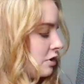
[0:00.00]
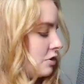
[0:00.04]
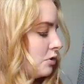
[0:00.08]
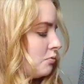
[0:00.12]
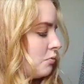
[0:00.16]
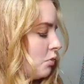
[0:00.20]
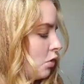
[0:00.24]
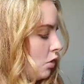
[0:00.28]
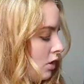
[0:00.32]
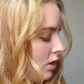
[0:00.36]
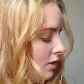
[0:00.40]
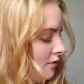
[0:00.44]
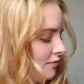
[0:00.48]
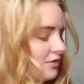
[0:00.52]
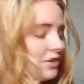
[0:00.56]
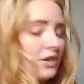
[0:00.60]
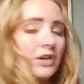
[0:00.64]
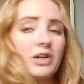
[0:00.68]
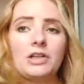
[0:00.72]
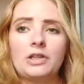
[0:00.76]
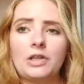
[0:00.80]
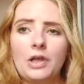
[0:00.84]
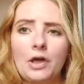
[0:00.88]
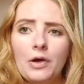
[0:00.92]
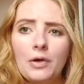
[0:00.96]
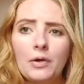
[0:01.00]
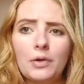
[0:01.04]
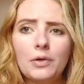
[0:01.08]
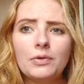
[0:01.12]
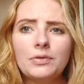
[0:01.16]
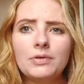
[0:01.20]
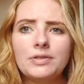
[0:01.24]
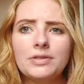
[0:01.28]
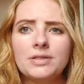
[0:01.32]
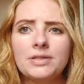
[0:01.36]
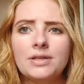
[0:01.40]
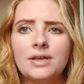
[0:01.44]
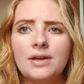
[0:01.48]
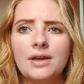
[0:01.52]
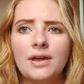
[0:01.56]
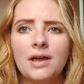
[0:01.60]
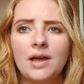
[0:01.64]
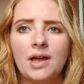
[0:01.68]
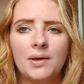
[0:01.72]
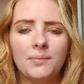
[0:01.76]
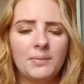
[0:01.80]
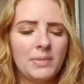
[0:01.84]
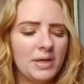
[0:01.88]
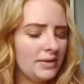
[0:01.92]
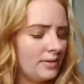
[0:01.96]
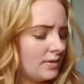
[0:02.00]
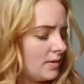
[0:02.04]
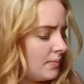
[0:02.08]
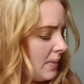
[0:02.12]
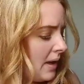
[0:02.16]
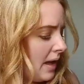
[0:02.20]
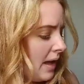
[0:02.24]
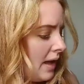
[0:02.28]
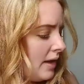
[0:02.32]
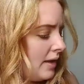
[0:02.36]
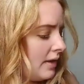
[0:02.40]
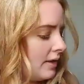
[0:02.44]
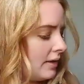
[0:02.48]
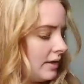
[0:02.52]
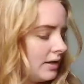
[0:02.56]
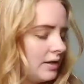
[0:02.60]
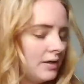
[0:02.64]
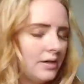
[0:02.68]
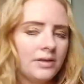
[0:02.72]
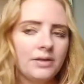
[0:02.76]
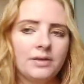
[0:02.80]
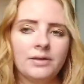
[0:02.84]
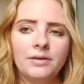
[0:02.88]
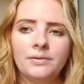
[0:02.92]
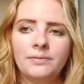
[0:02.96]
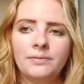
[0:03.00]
into more of the clothes in the bag.